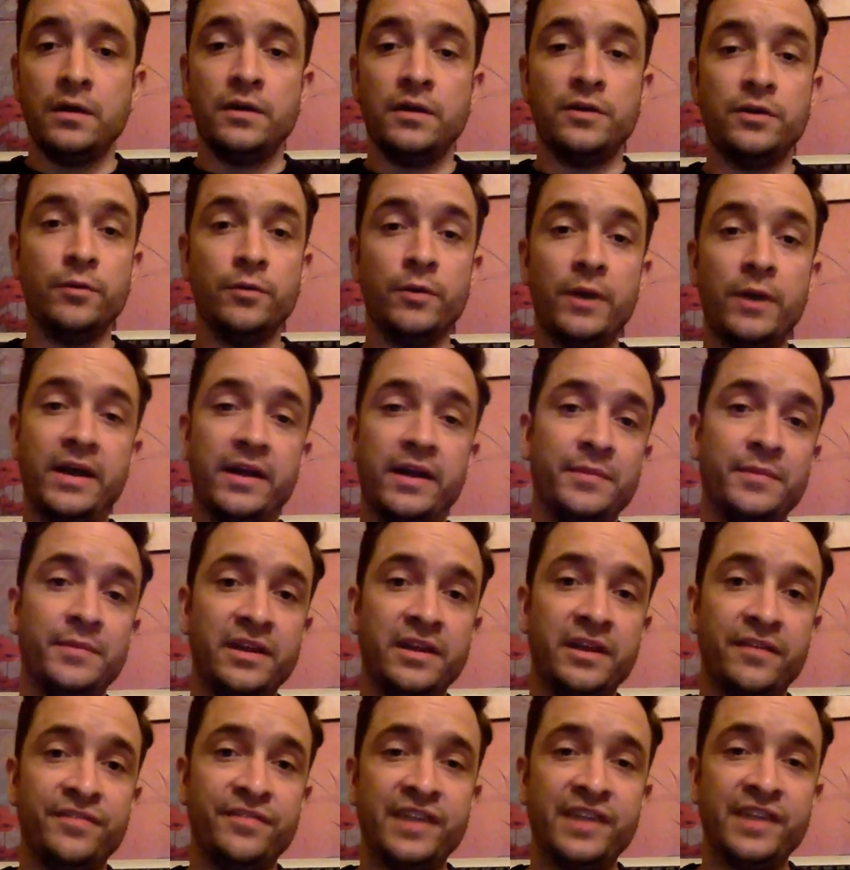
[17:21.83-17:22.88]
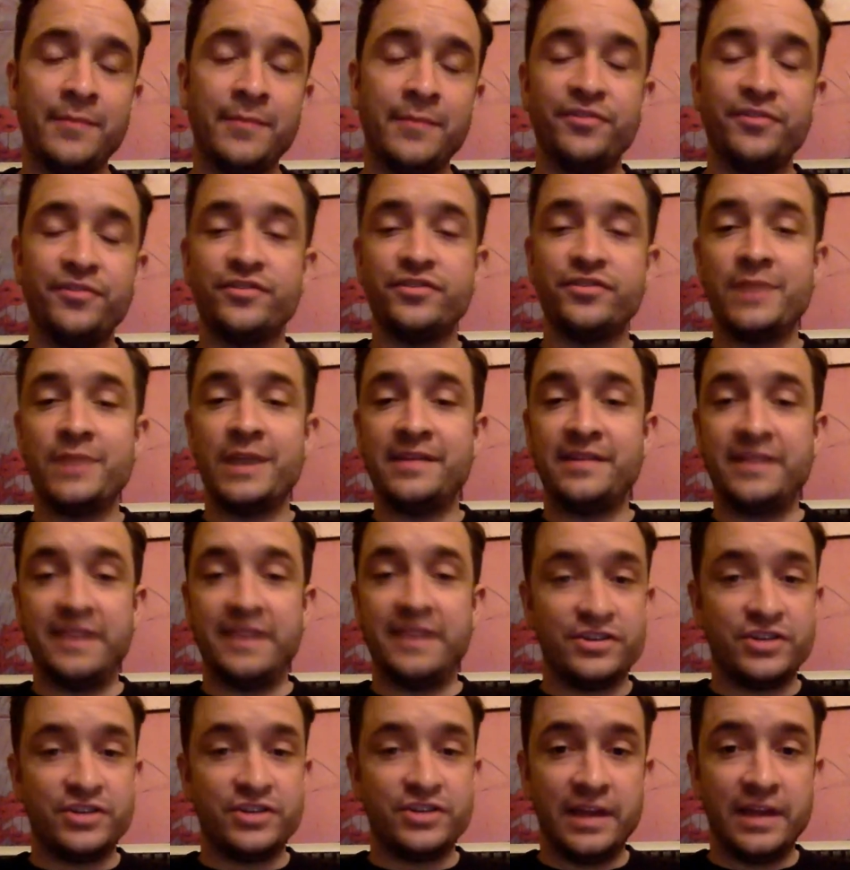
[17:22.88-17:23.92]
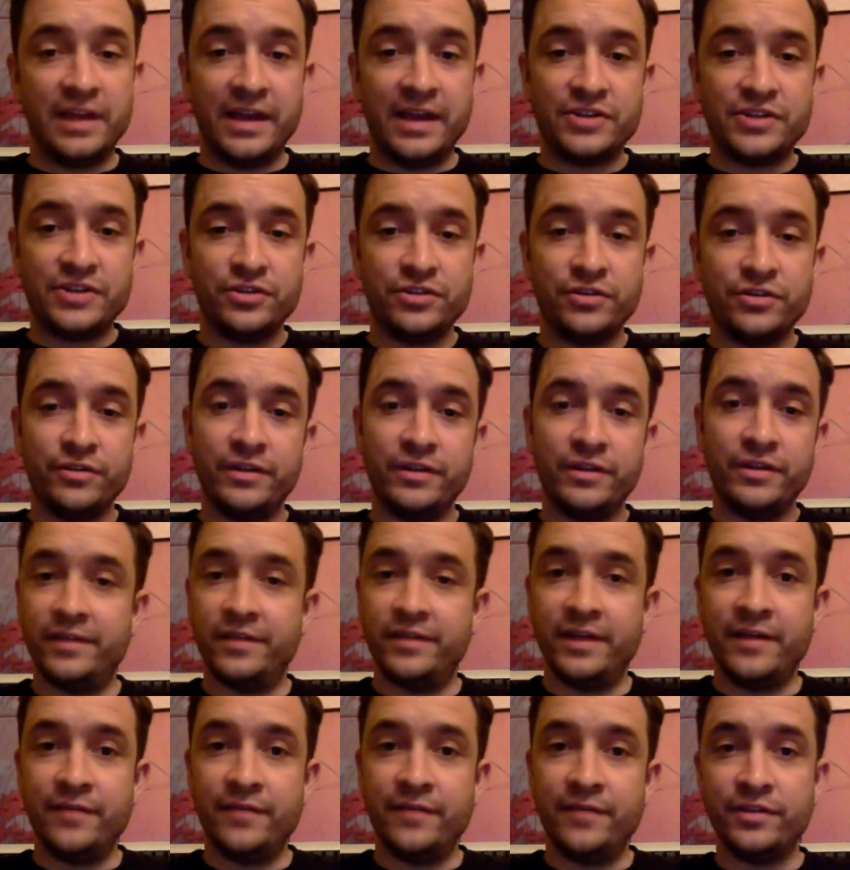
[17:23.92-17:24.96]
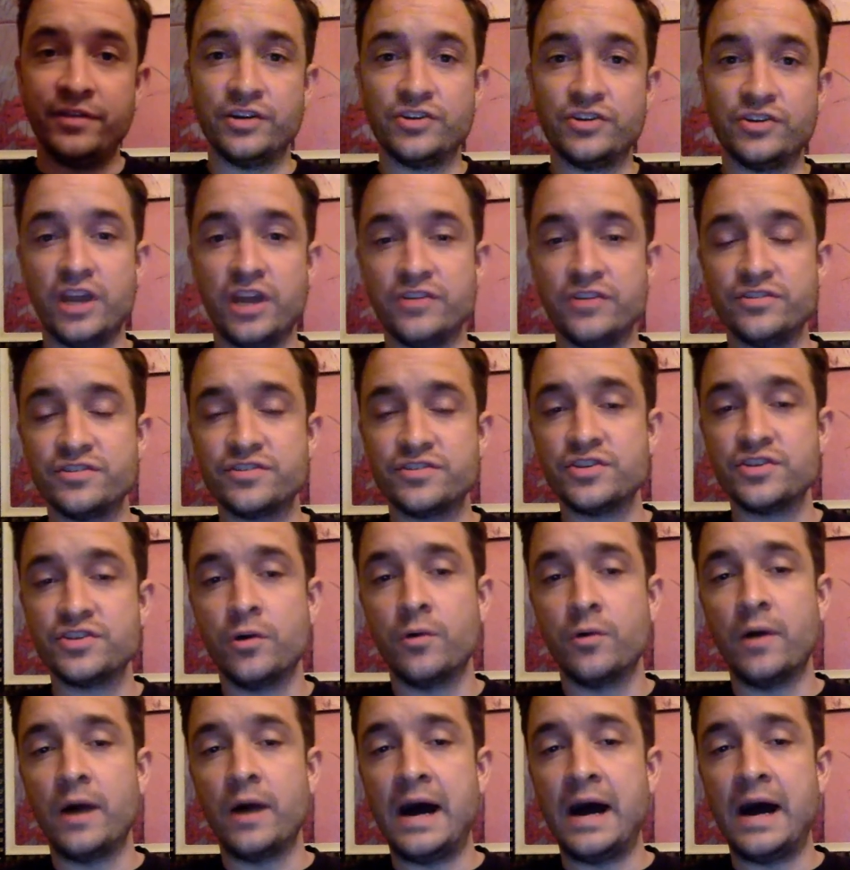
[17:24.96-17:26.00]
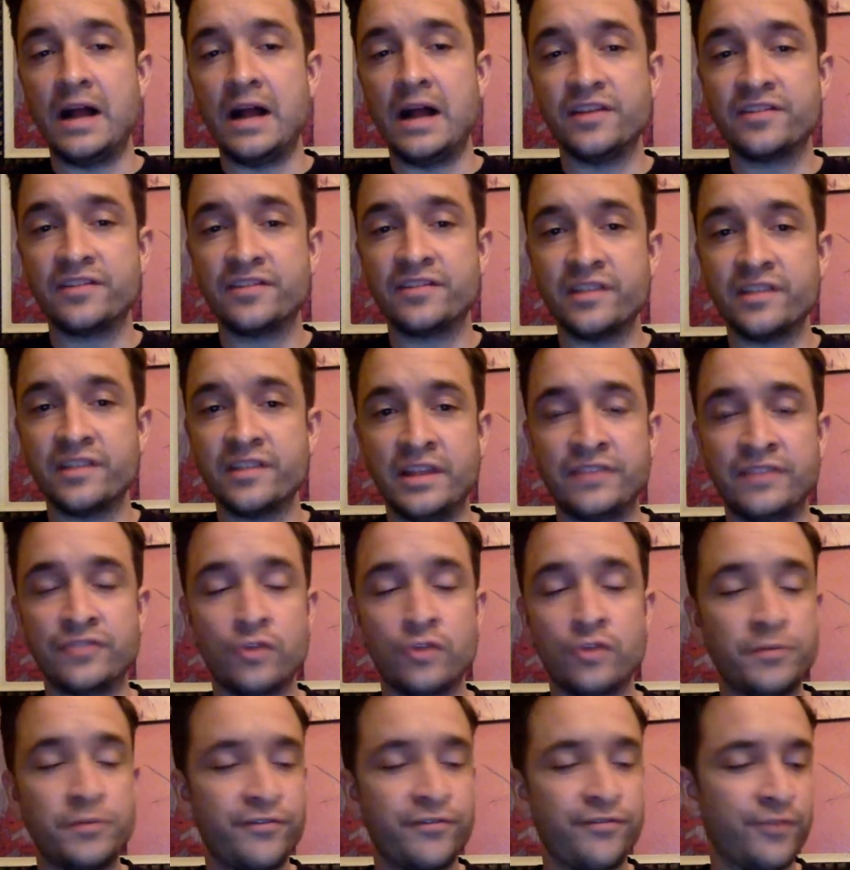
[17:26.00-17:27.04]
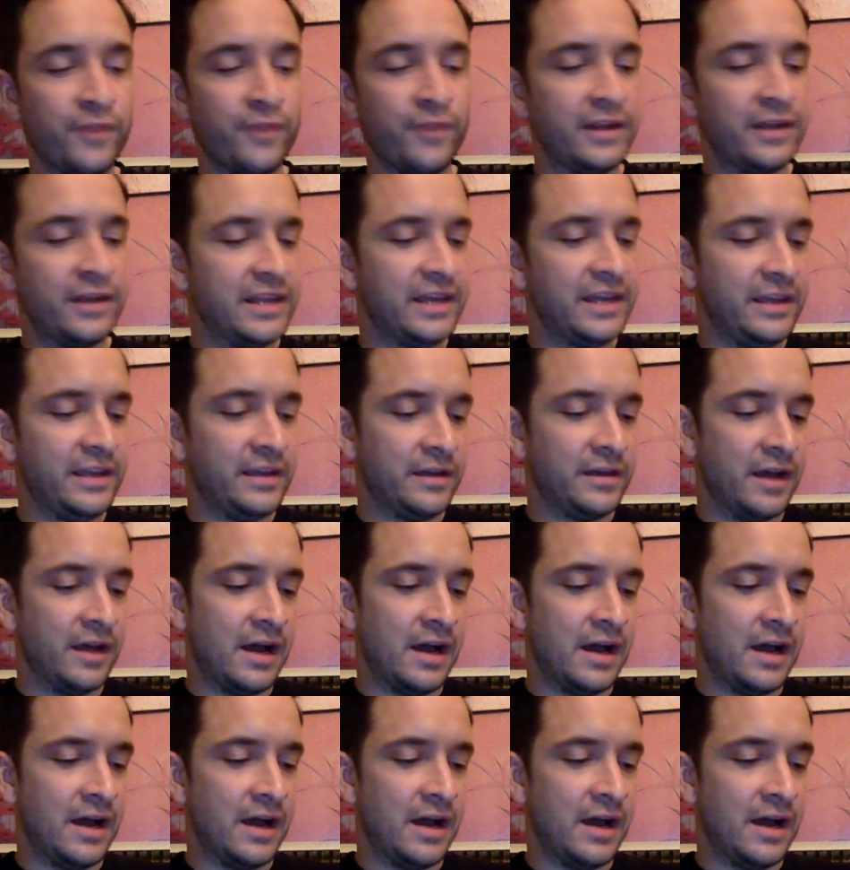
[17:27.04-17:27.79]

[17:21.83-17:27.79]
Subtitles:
You're right. If Samuelson makes that shot last year, then everything changes. So let's go up to Fridley.